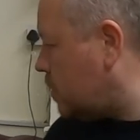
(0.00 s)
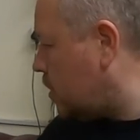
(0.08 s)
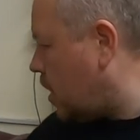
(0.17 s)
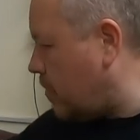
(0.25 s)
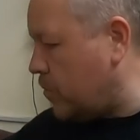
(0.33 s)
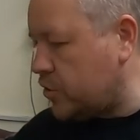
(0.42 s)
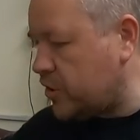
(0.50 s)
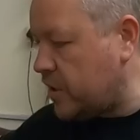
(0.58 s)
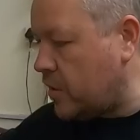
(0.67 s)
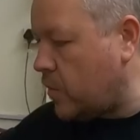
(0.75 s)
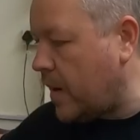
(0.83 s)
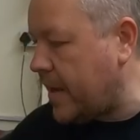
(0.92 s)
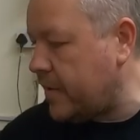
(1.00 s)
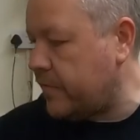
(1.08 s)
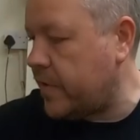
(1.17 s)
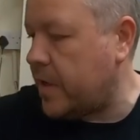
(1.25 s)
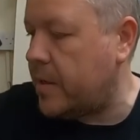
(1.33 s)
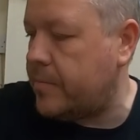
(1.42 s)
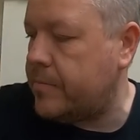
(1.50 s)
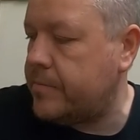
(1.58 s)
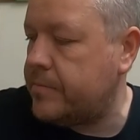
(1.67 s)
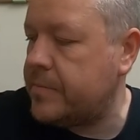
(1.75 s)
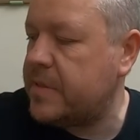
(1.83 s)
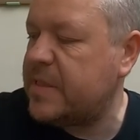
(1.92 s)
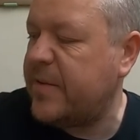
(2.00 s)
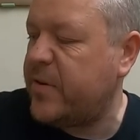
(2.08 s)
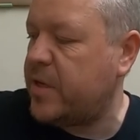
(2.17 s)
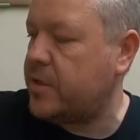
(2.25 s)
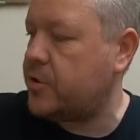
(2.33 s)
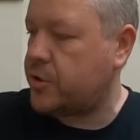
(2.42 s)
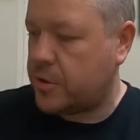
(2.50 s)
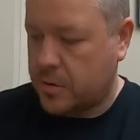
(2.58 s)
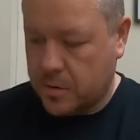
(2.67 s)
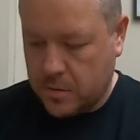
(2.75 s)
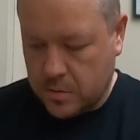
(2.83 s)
much in the way of 7-inch.